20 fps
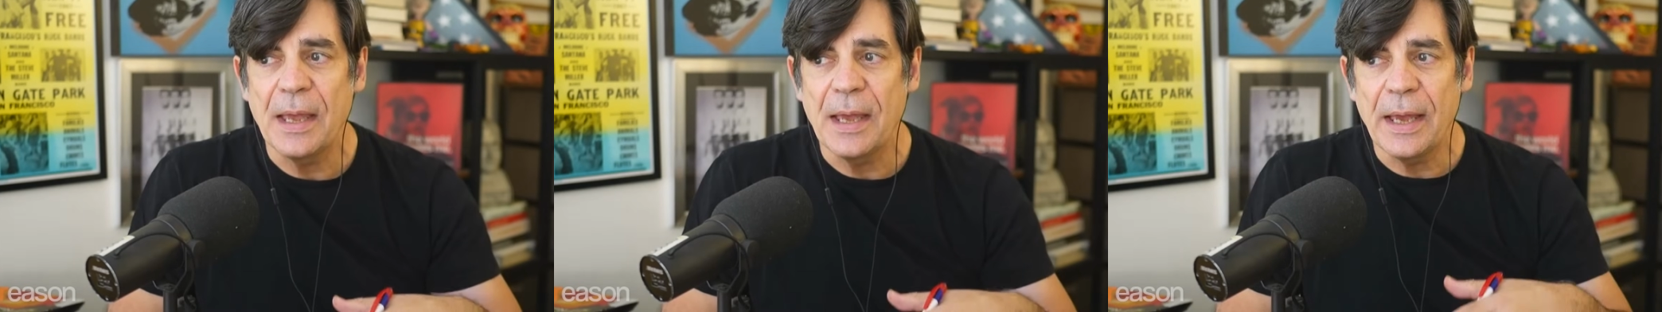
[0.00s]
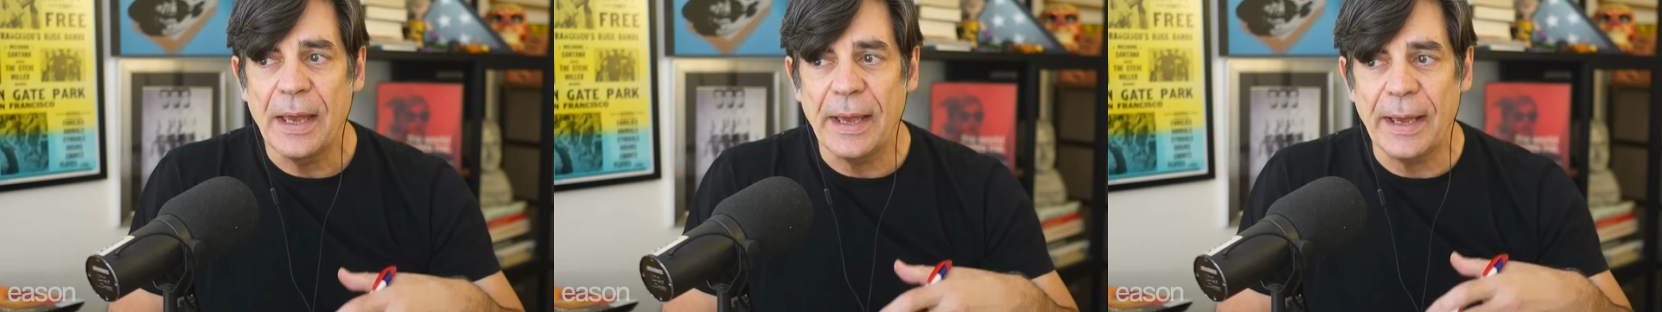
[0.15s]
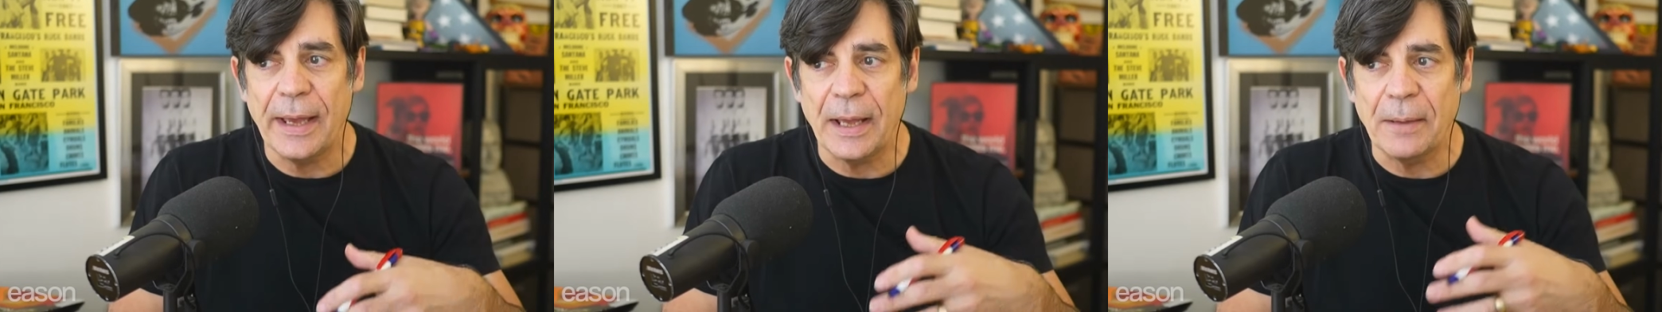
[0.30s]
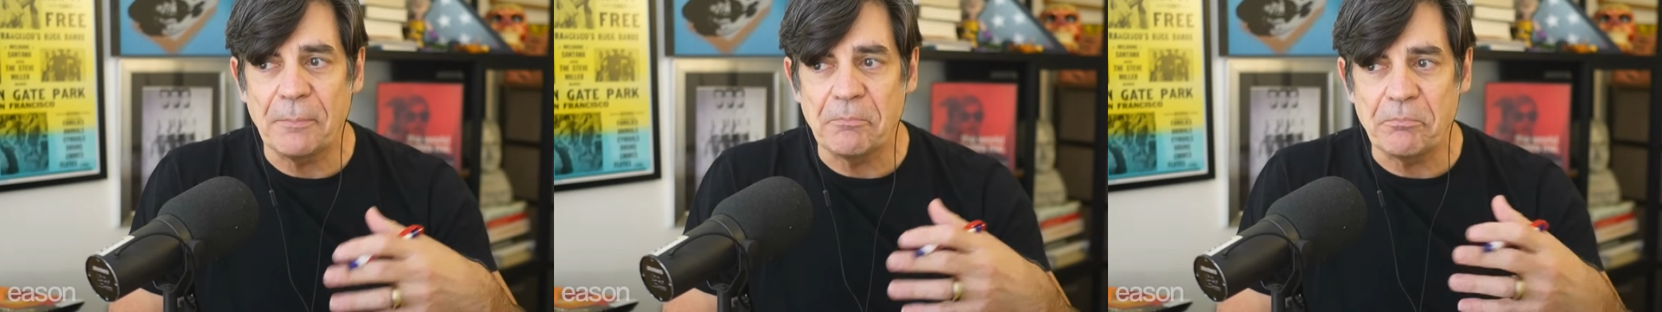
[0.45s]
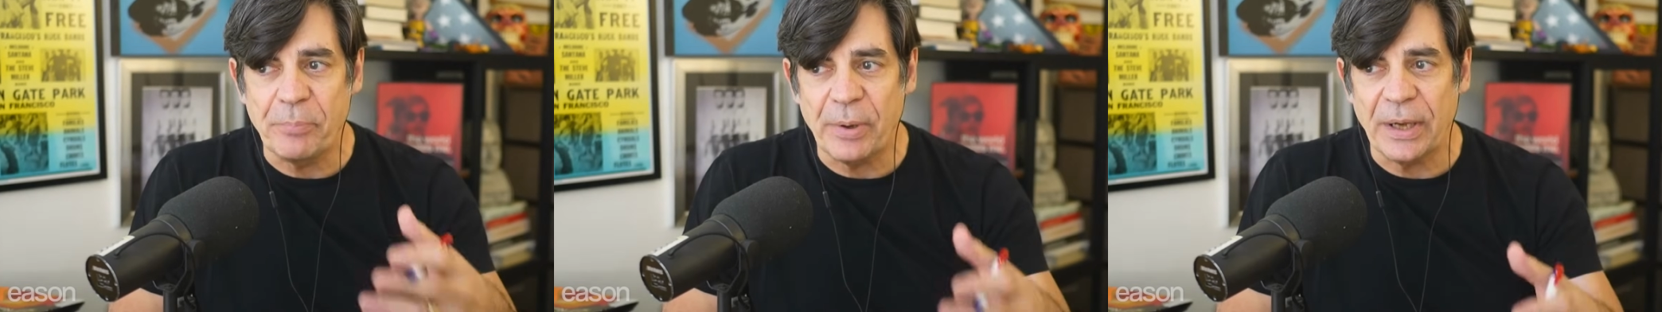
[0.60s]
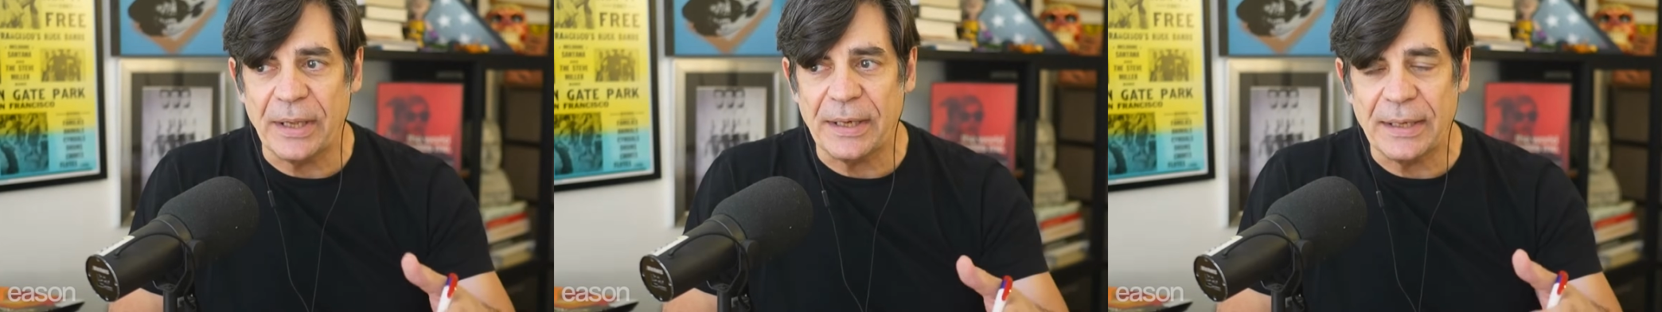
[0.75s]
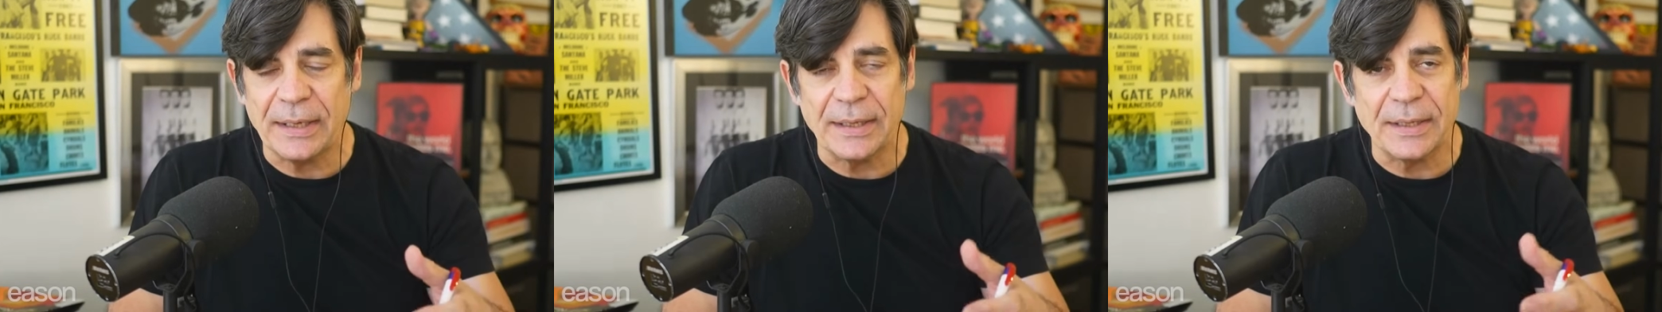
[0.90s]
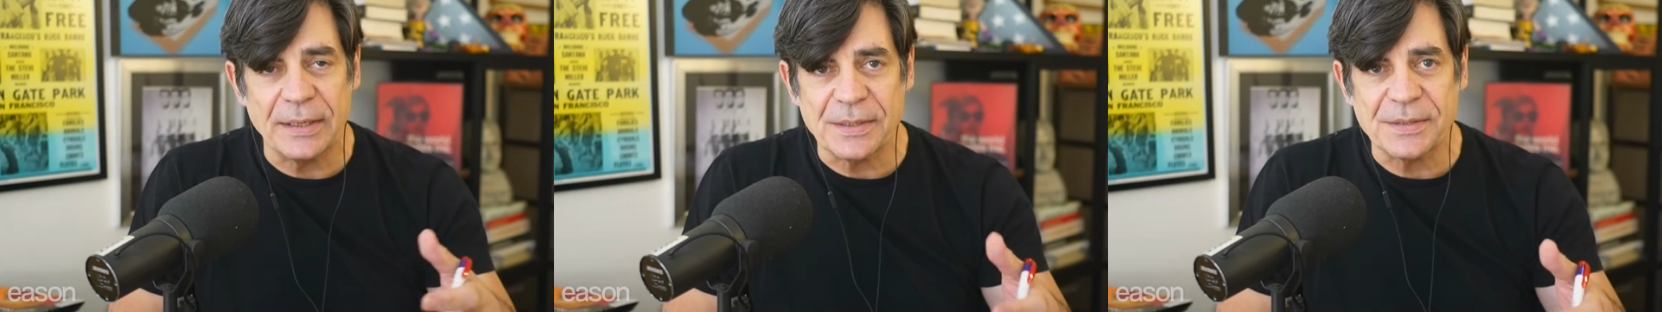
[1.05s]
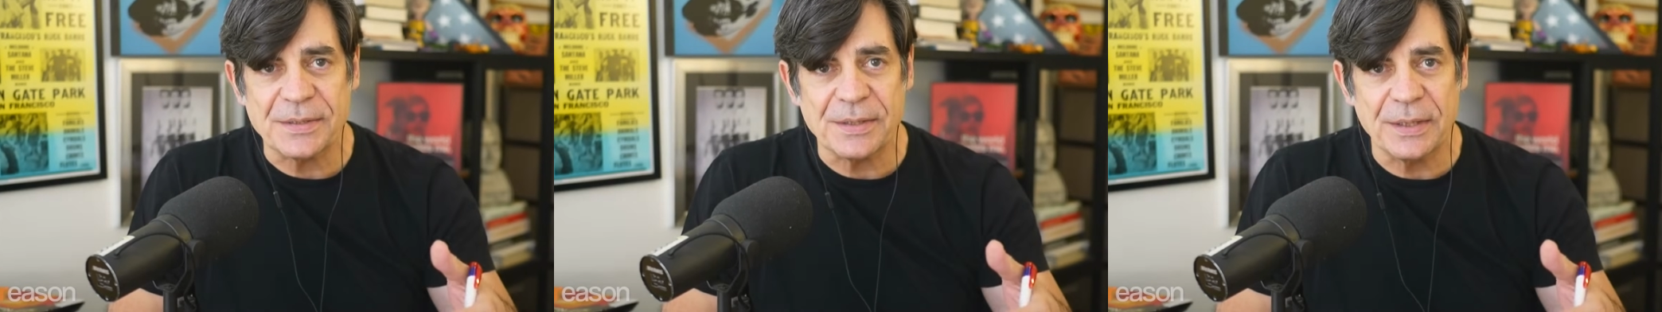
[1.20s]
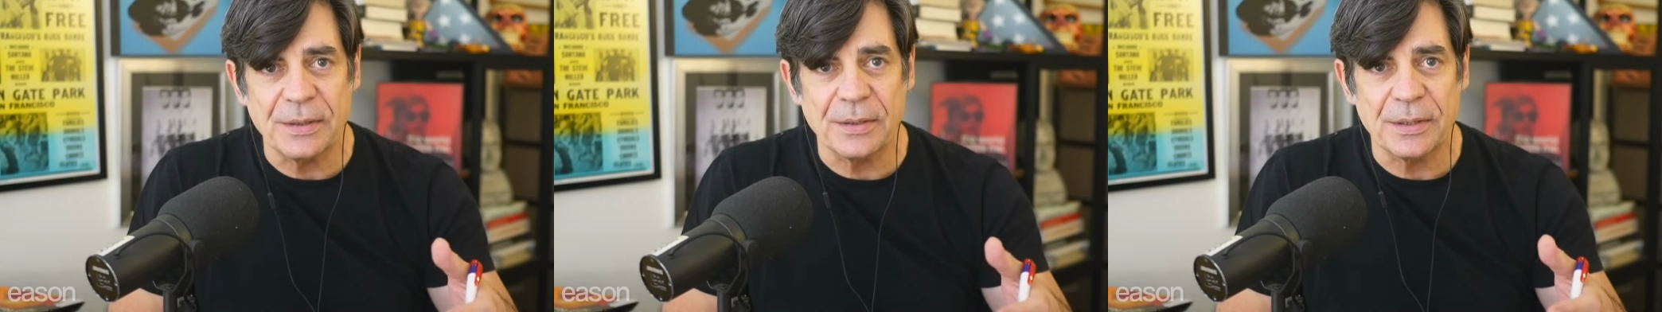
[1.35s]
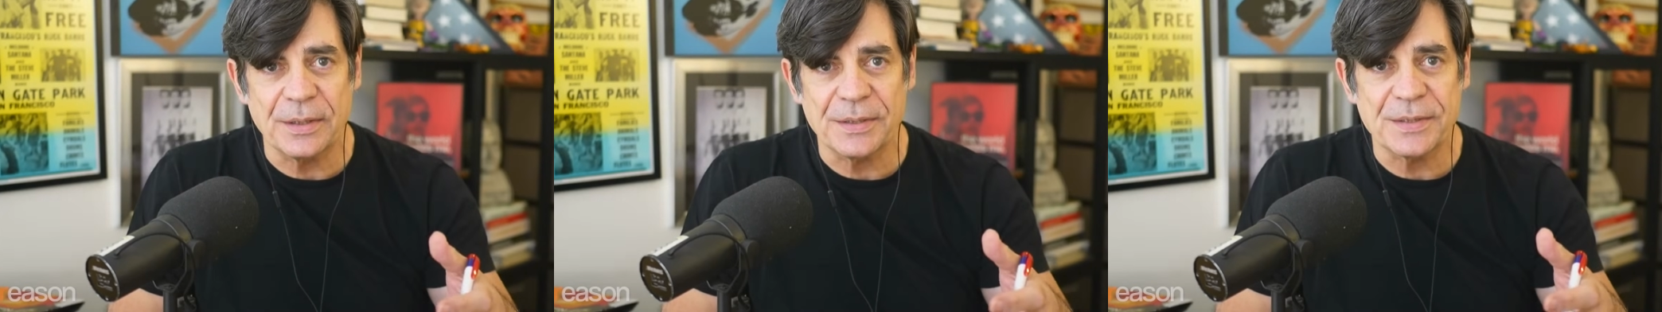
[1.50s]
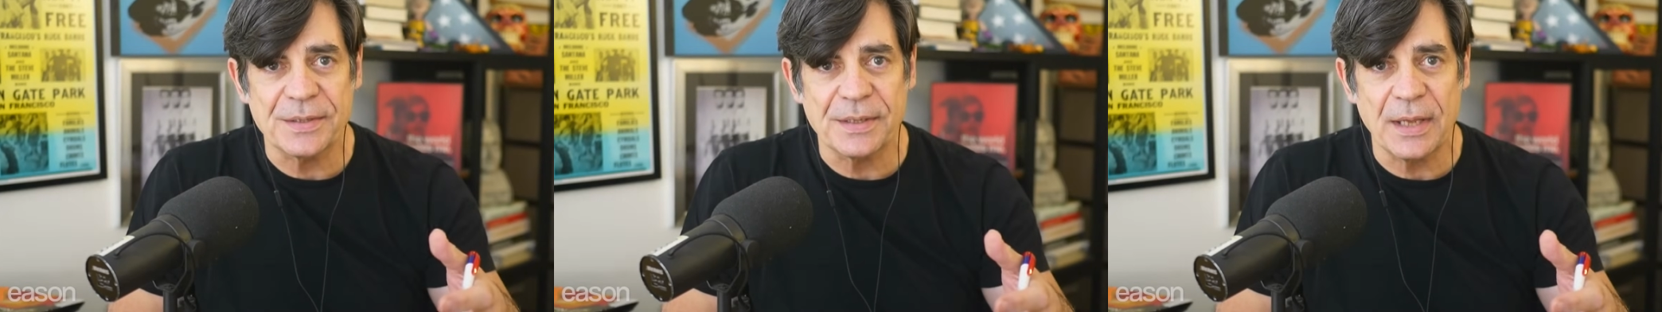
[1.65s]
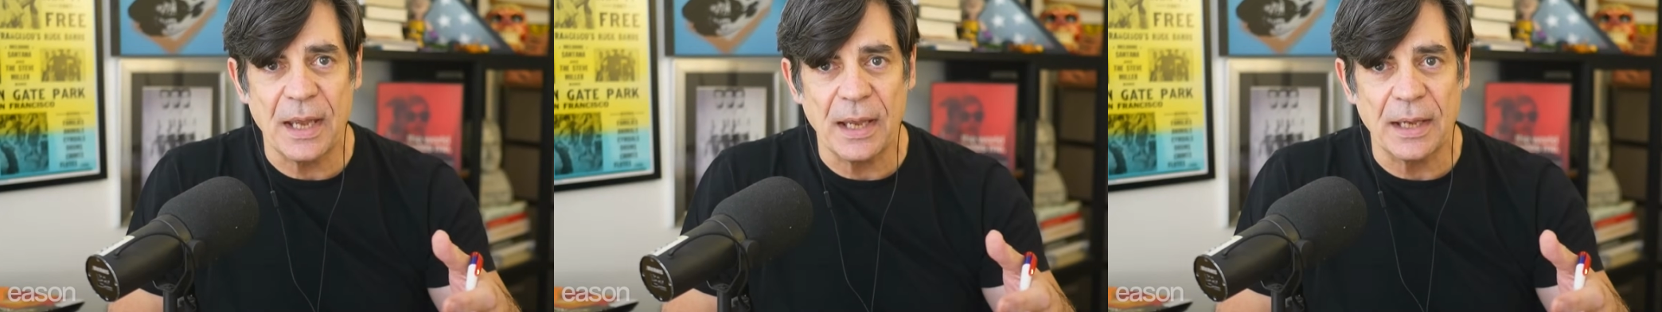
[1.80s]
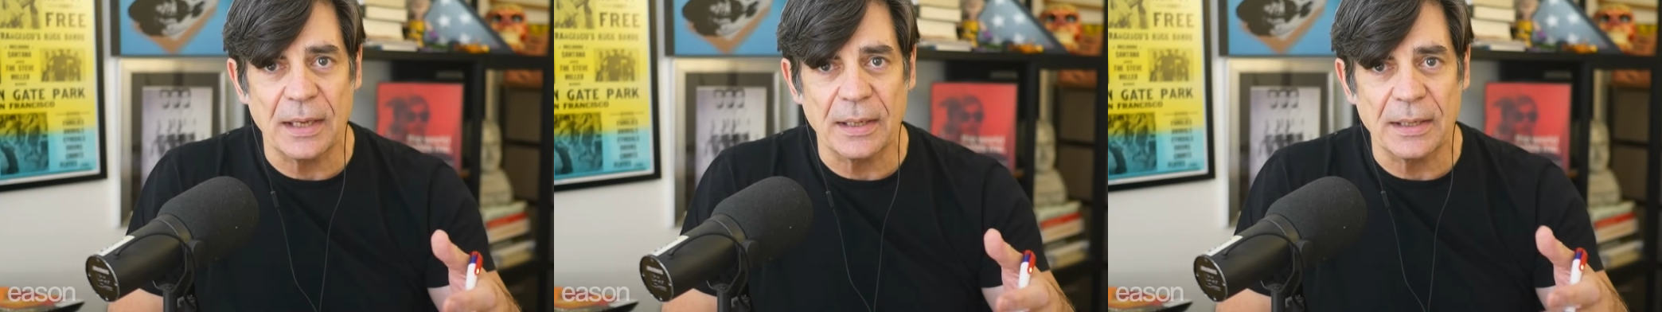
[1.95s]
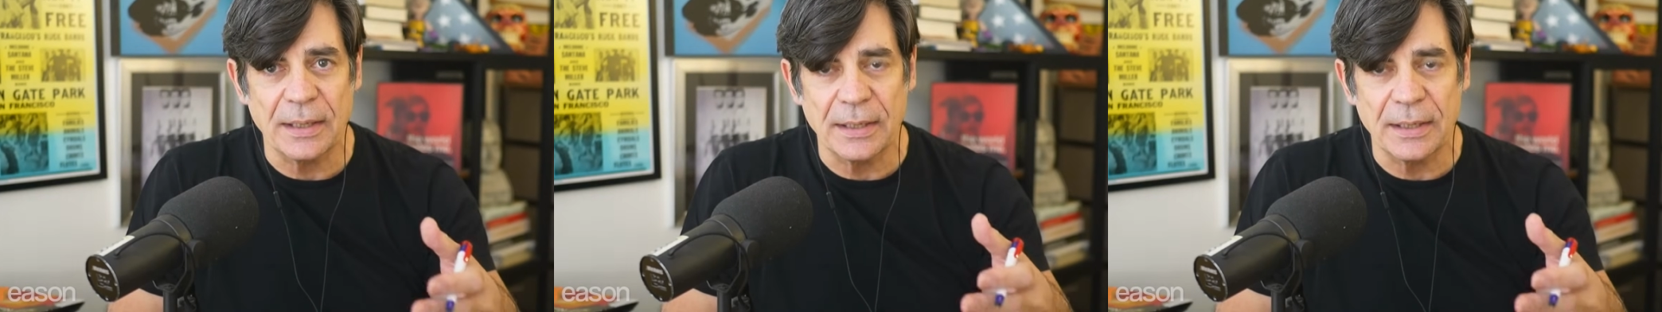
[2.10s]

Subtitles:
But it is here to stay